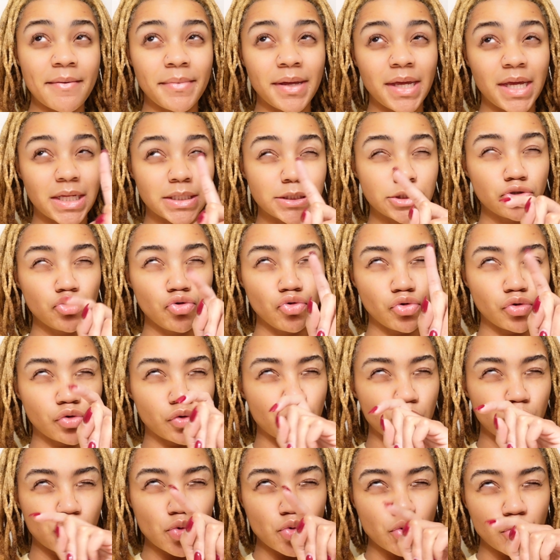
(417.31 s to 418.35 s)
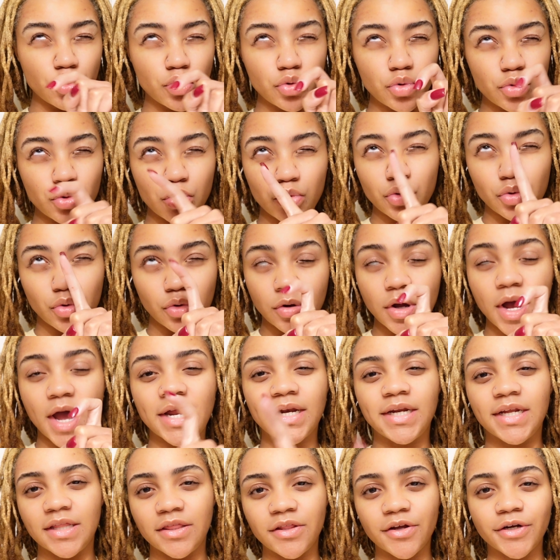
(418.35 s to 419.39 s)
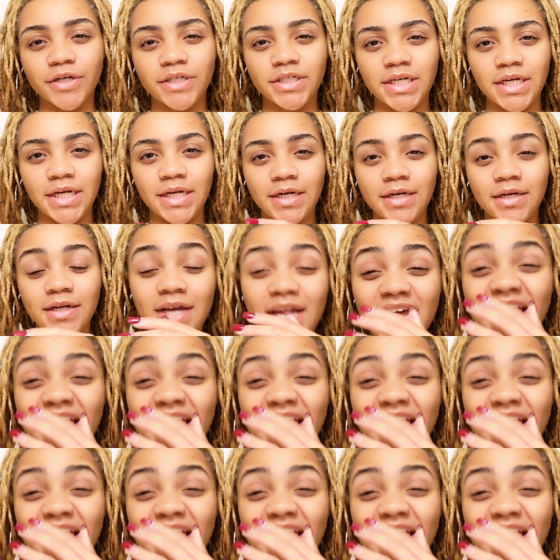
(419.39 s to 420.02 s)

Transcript: means I did 13